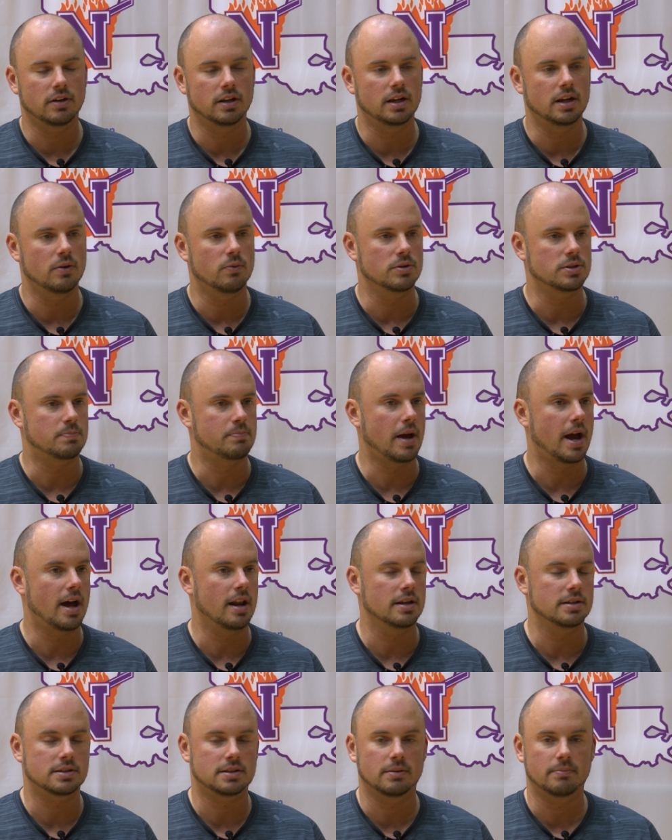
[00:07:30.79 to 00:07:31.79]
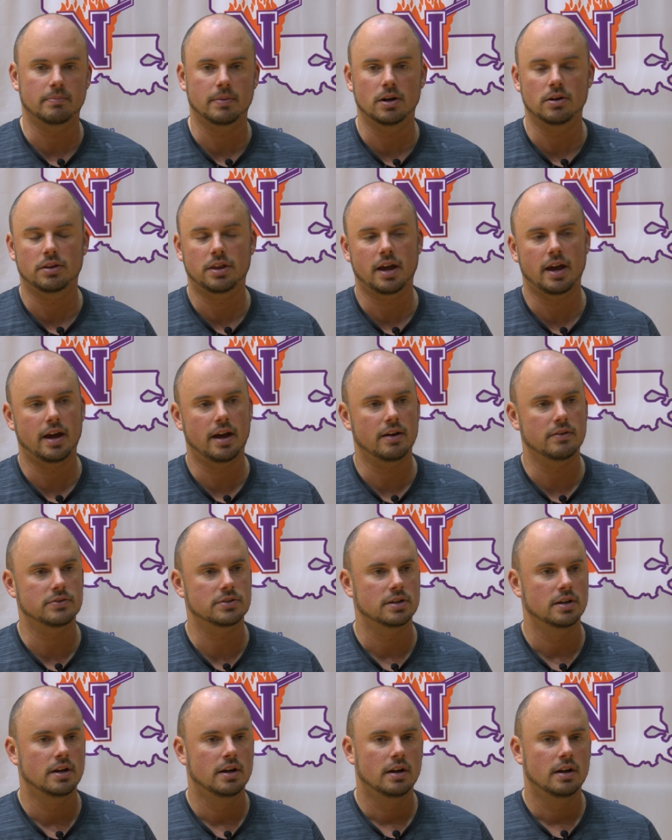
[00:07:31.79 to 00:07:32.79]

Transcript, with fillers: Leah was balanced in both halves,